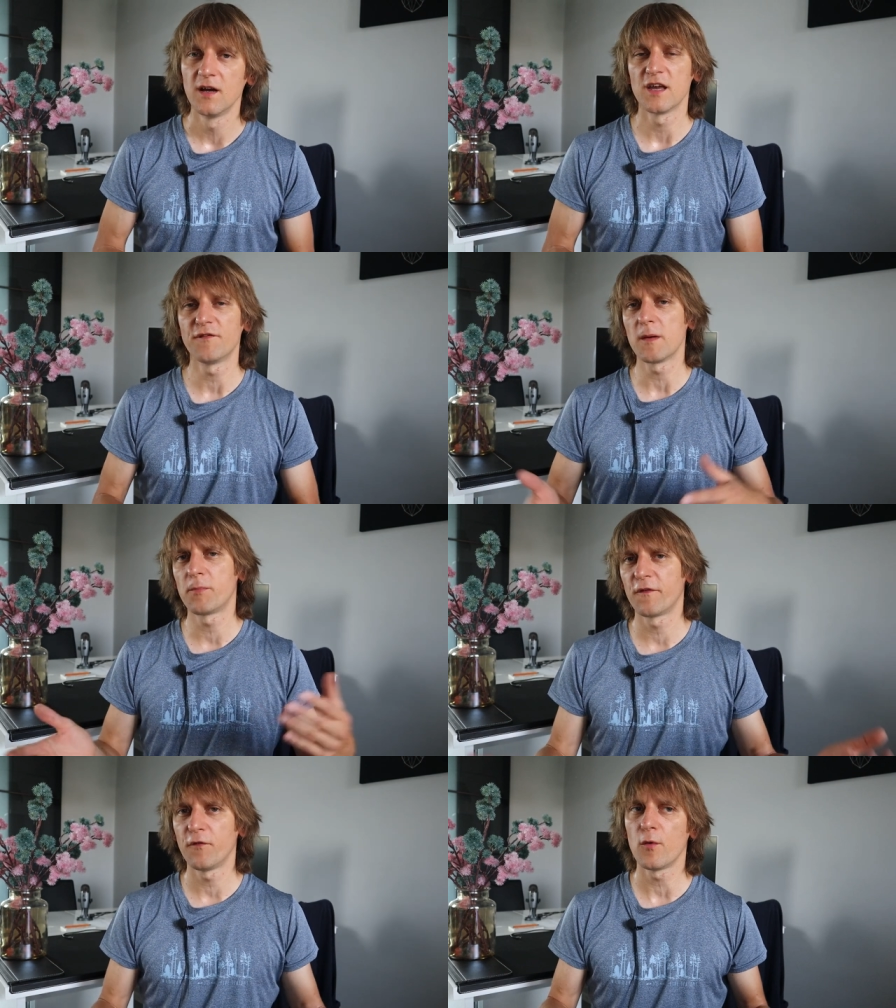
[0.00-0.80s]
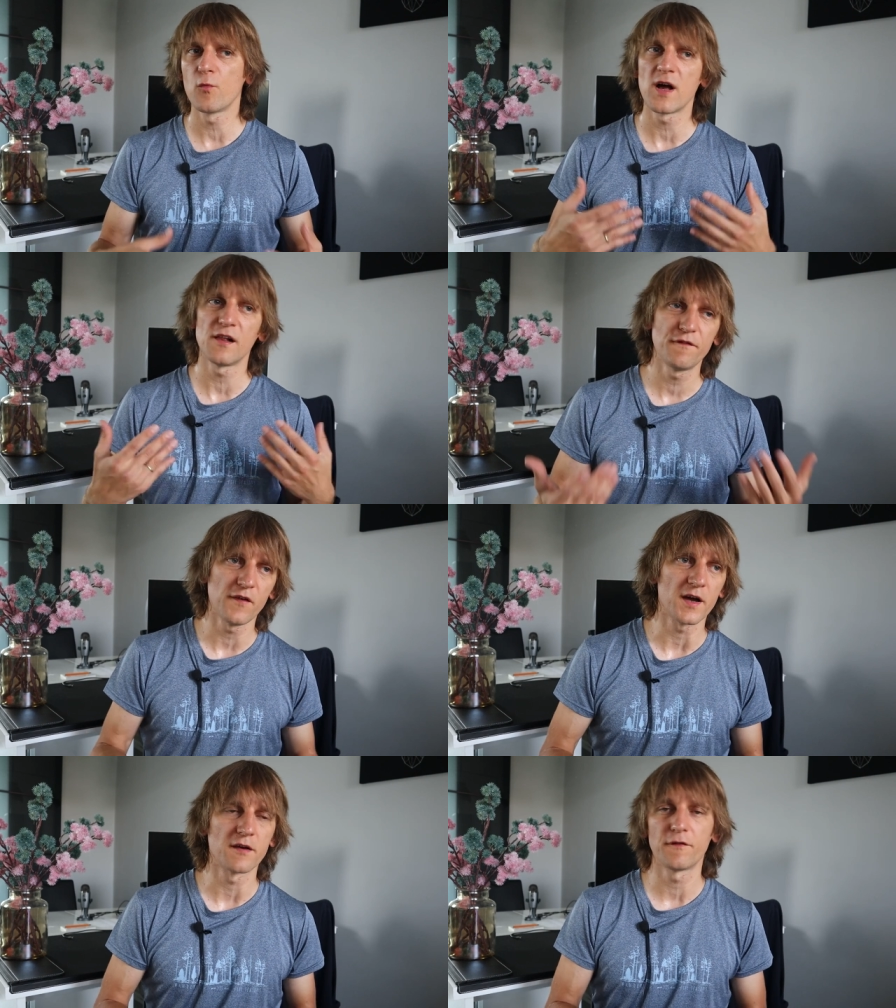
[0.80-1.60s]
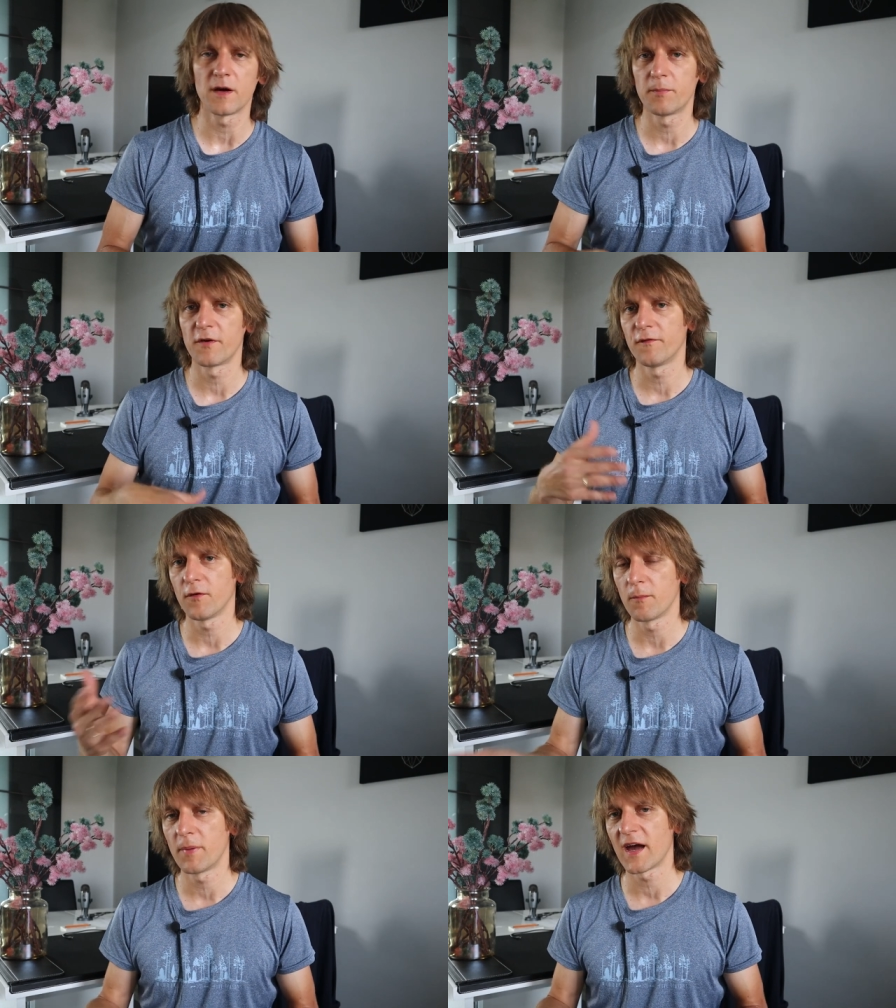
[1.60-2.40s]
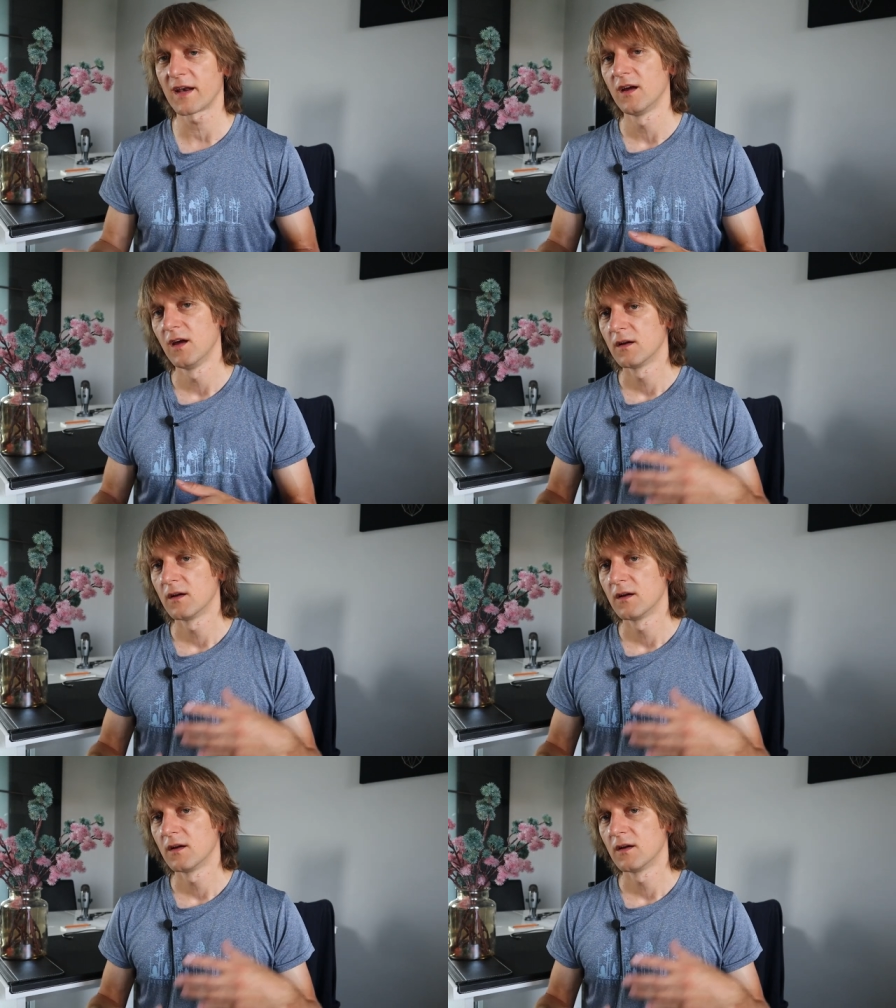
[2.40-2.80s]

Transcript: If I perform well, fine. If I perform bad,